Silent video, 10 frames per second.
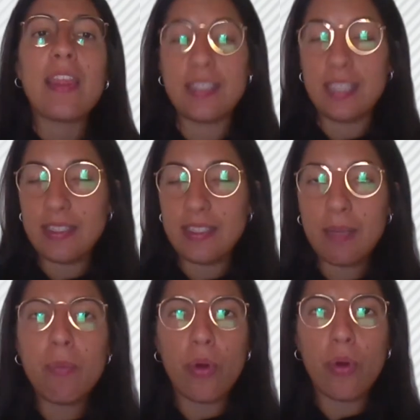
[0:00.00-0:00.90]
The
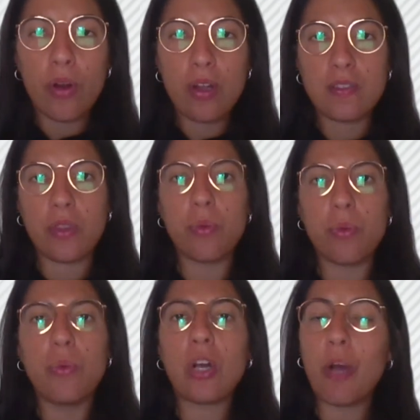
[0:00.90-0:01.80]
system works
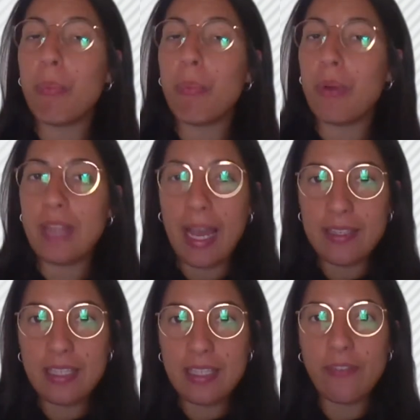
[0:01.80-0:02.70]
through a
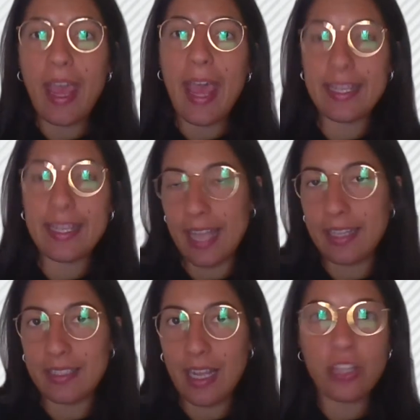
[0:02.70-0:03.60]
comprehensive ex
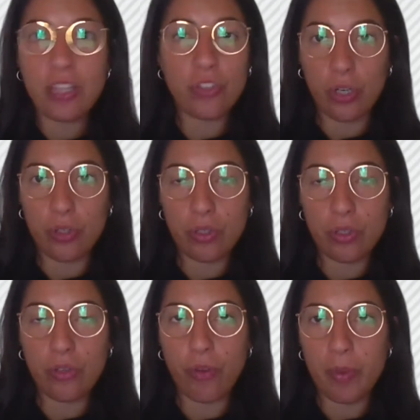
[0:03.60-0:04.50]
ante internal
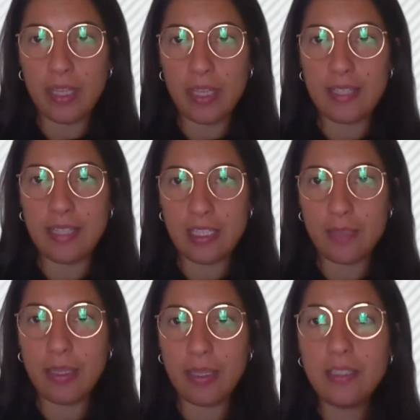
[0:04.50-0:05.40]
conformity
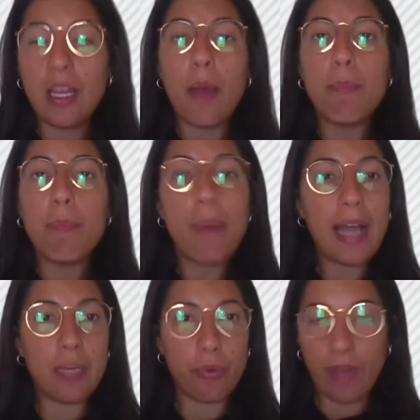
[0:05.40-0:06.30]
assessment
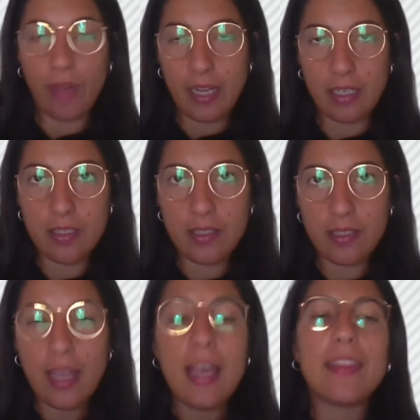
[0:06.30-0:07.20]
by the providers
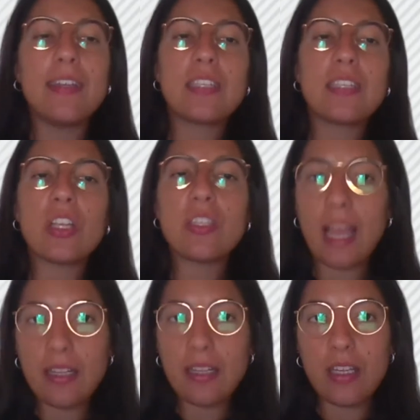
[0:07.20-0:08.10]
that is
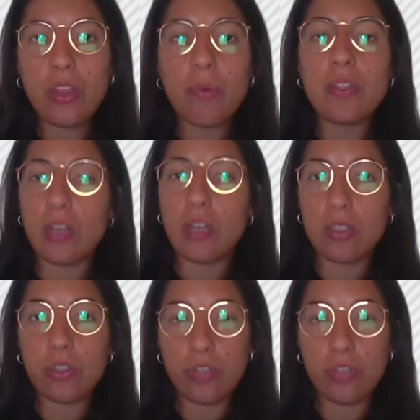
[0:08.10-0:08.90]
conducted through internal